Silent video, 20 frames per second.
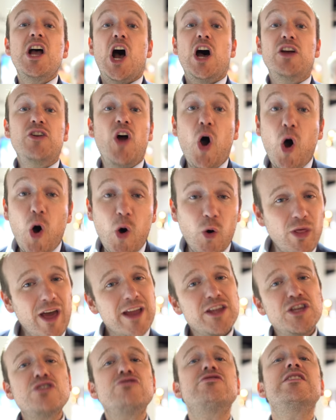And all
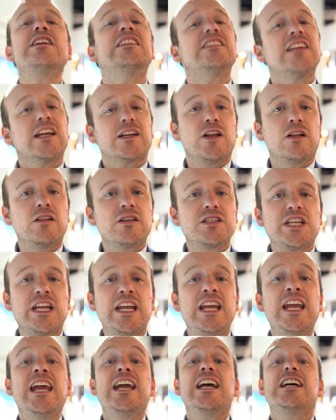that unique
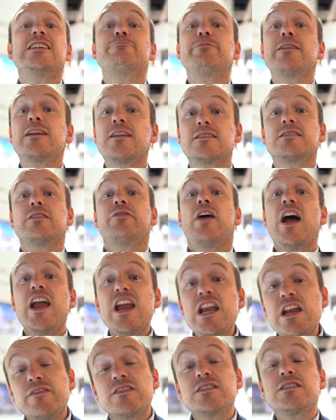technology is because of our
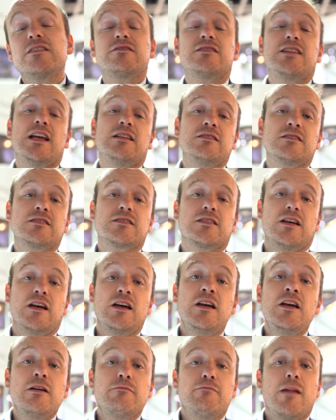innovative
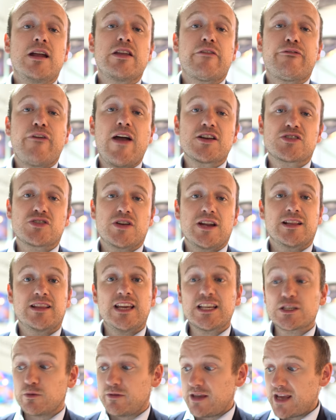sensor manufacturing.
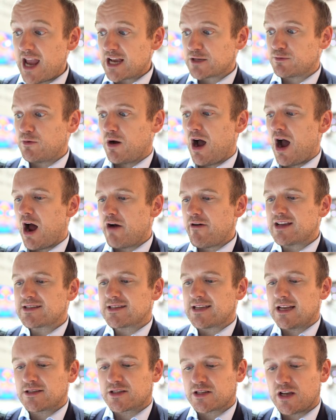This with the Exmor RS
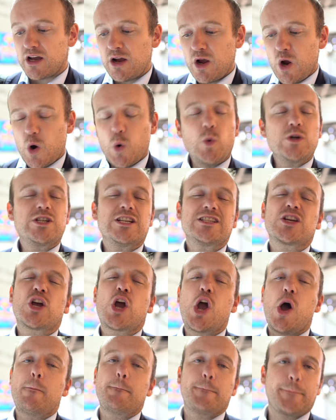sensor, which is
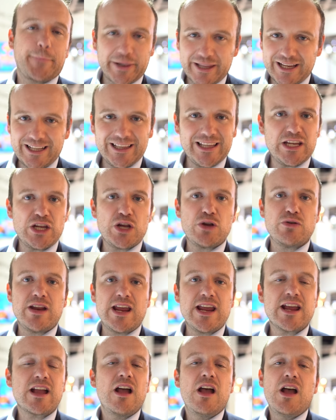completely
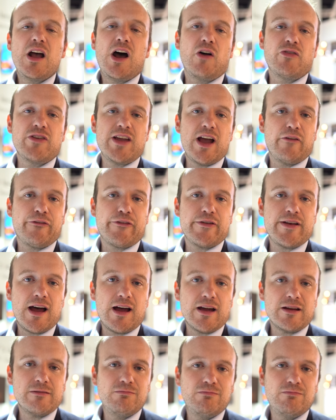unique on the Alpha 9.